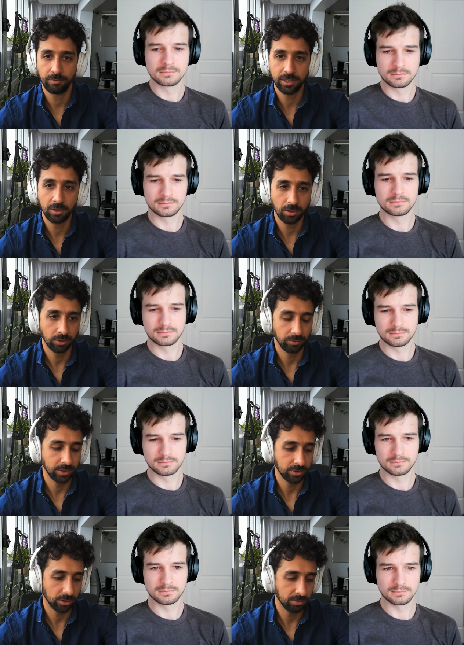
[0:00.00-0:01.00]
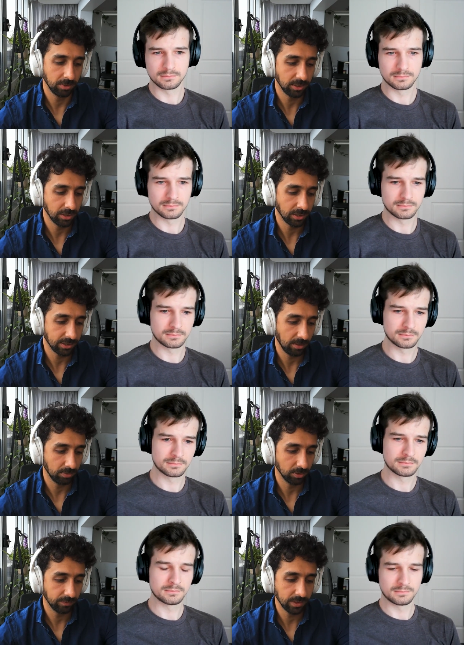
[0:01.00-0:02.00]
Speaker 1: very concrete, documented
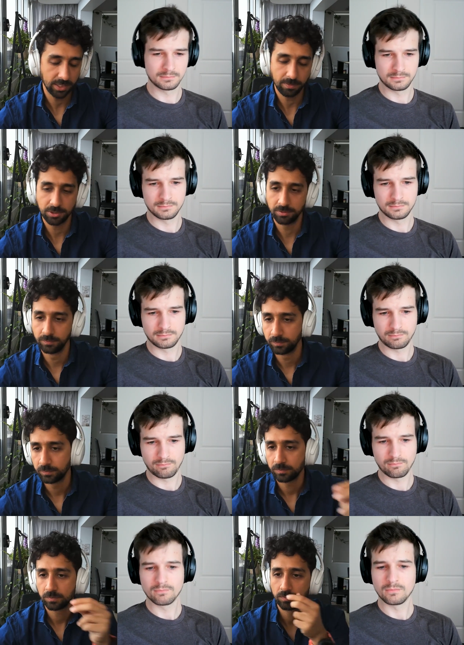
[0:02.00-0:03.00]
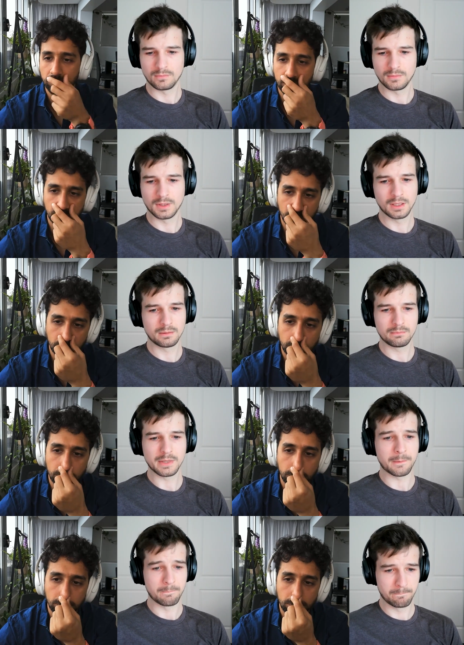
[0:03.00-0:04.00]
example of deception.
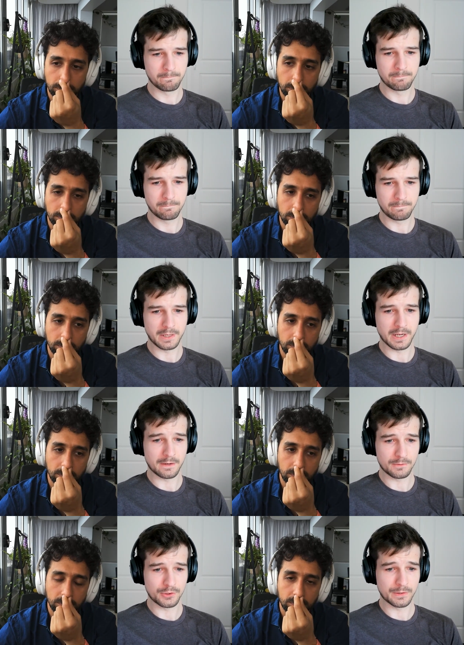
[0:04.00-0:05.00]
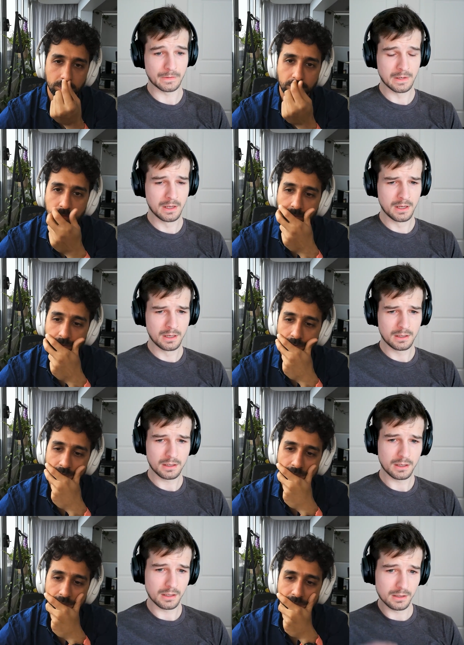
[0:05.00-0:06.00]
Yeah, yeah, for sure.
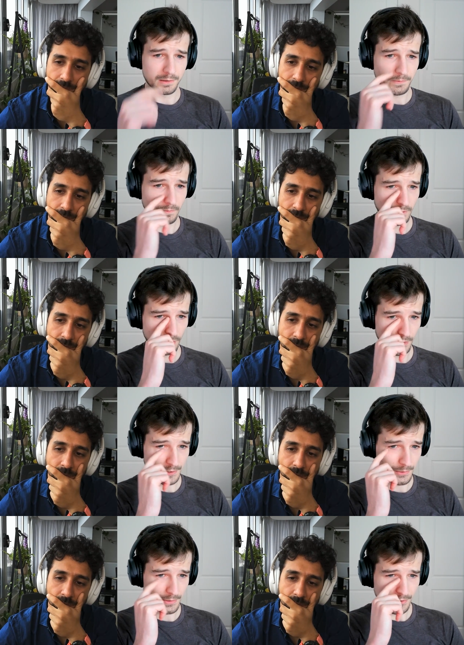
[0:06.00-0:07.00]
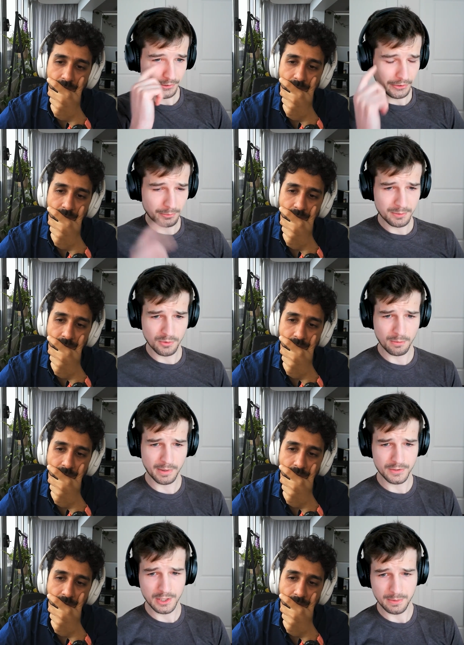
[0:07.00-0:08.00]
Speaker 2: Uh, okay, so talking a little bit
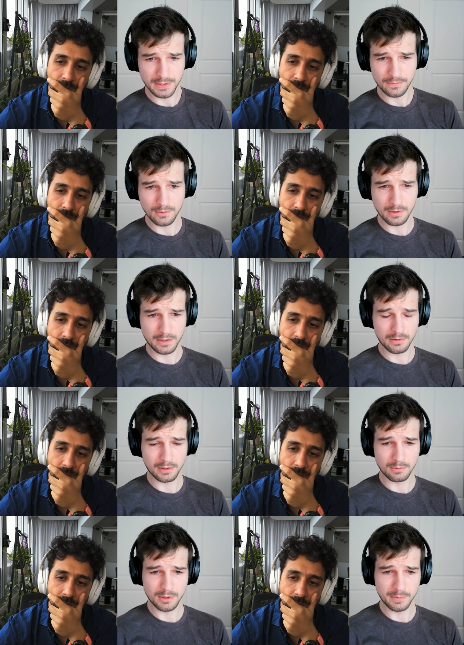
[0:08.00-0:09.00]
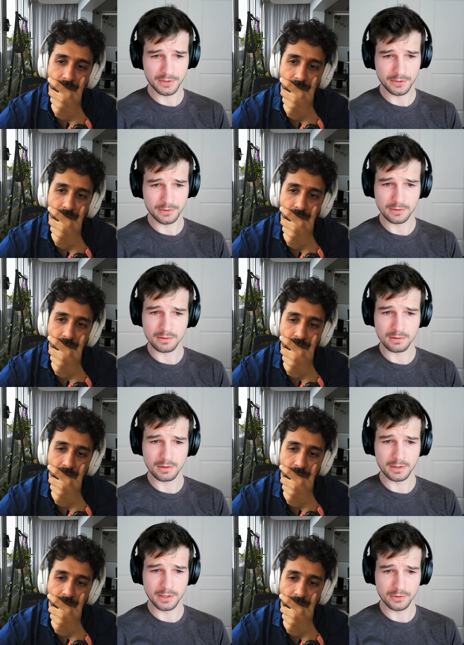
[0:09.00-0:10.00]
more about G P T four, I, I want to mention
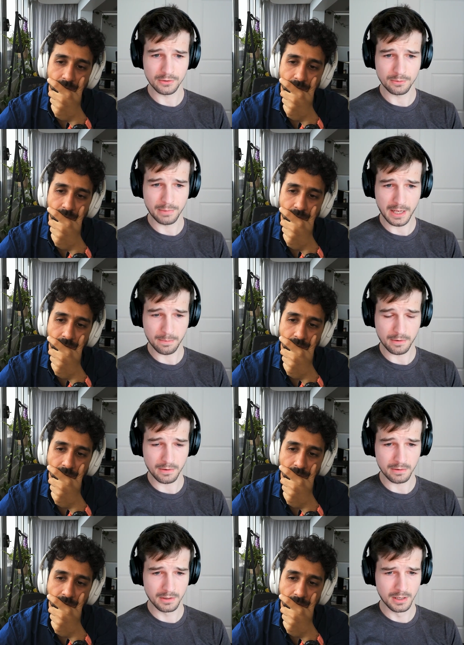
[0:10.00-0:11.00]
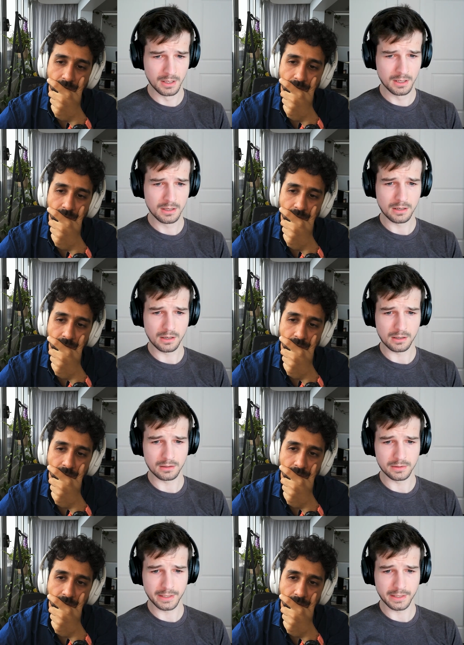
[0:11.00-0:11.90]
uh, another paper Uh,